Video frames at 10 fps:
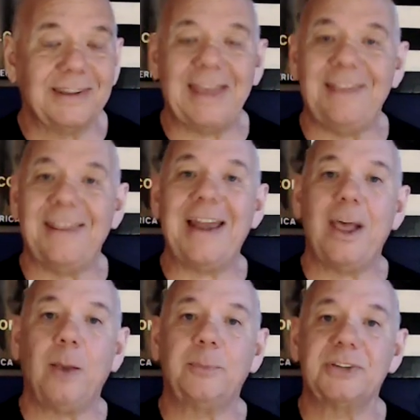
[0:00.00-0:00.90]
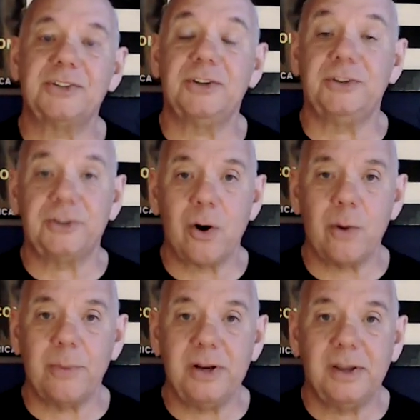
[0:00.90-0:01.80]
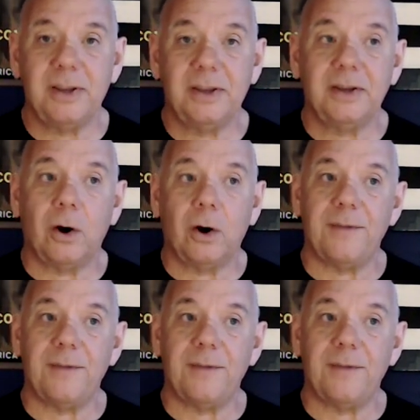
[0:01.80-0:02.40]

And that helps us to determine, are